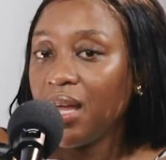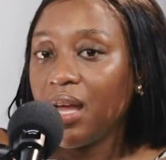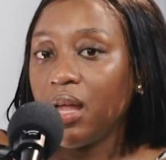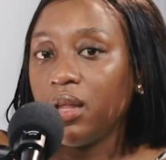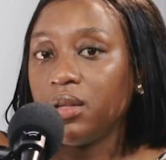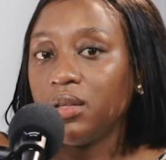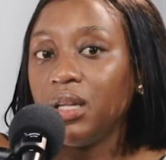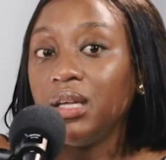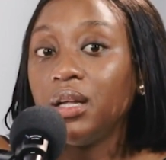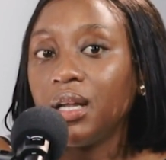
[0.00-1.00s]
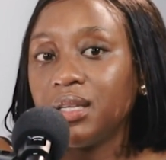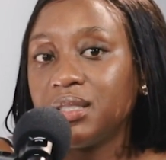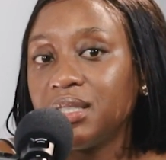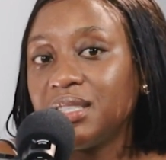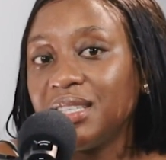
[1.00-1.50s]
And legal
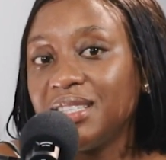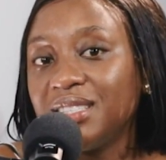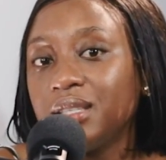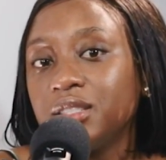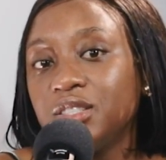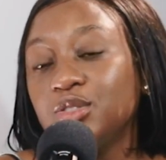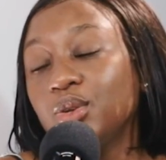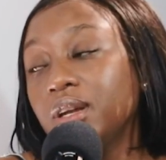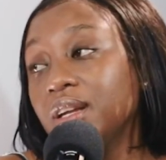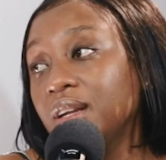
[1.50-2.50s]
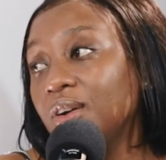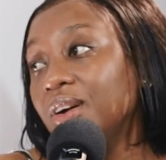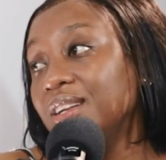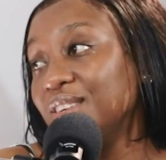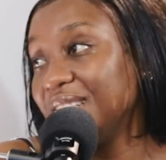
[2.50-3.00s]
assistance, she's not
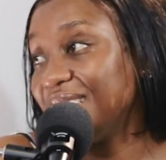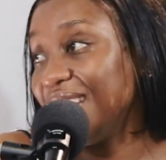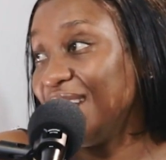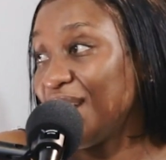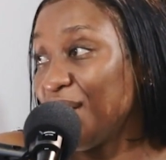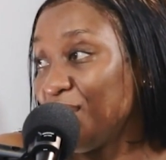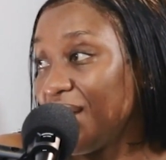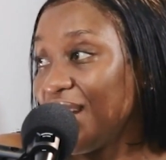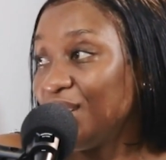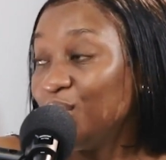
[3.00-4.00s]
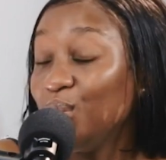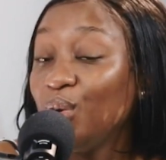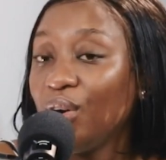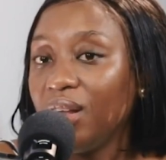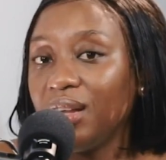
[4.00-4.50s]
on a retainer, but I do
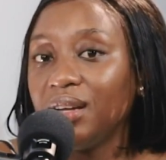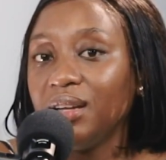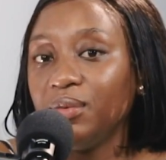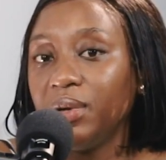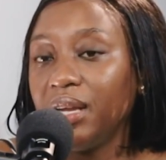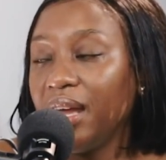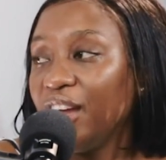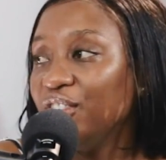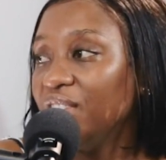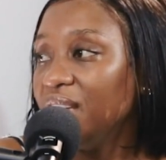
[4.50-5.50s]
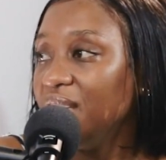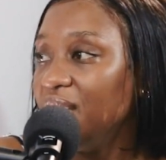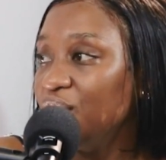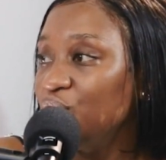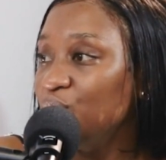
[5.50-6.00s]
call her when I have any
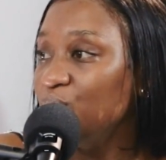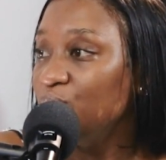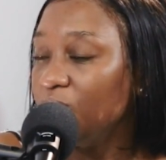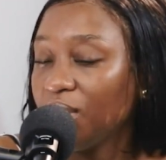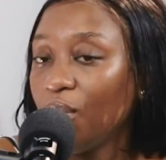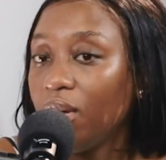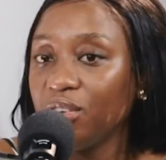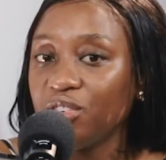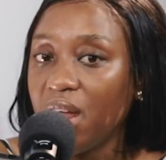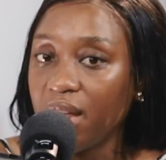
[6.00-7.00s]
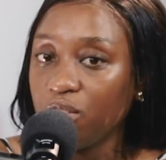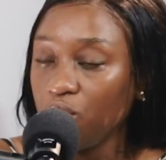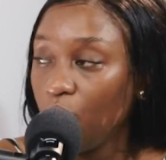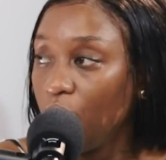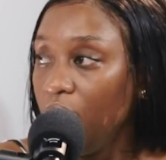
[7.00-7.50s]
issues with contracts
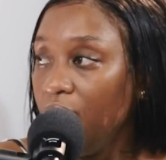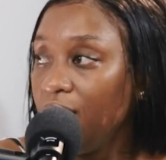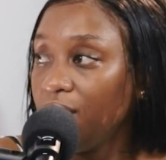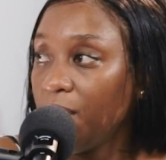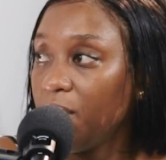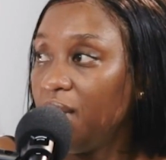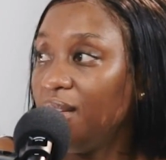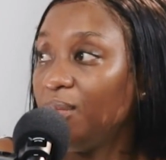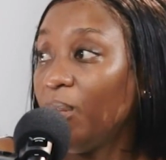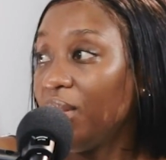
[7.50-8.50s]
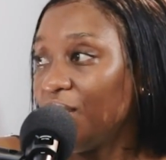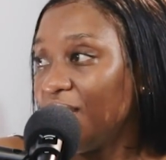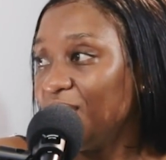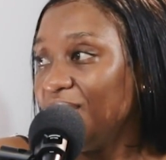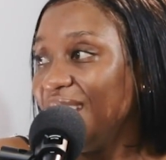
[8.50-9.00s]
or somebody's
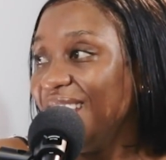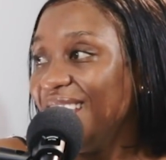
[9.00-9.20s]
bothering me.